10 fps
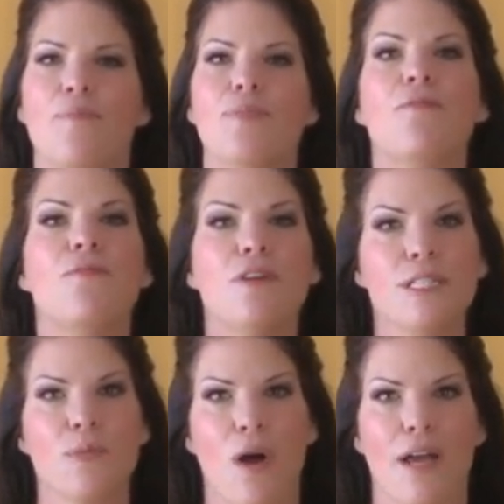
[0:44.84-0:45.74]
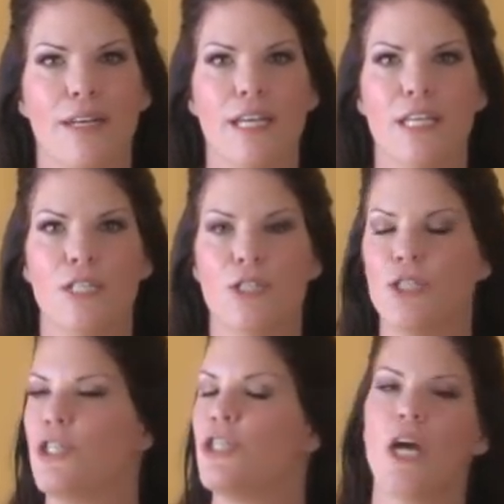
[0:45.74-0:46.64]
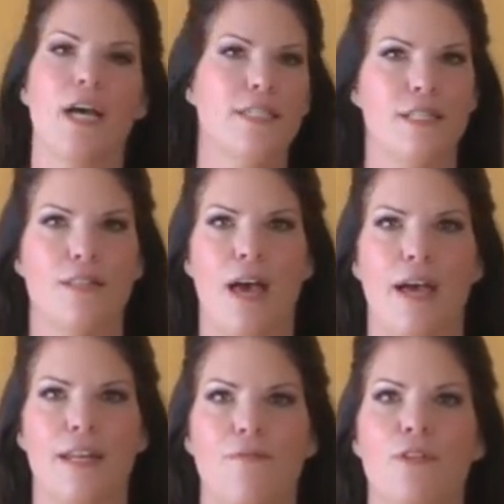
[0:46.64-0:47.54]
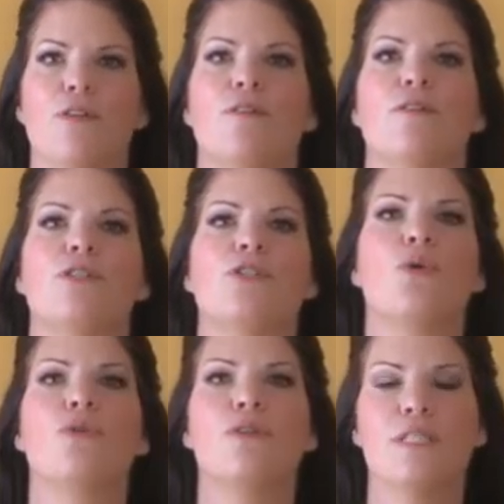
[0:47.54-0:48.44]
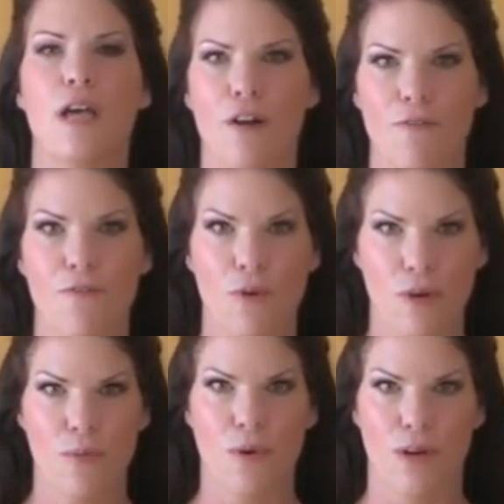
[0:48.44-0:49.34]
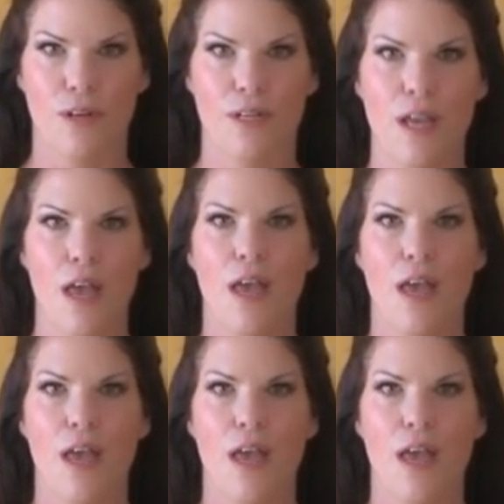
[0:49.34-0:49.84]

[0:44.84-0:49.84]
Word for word: The first one is just that if your shoulders are forward,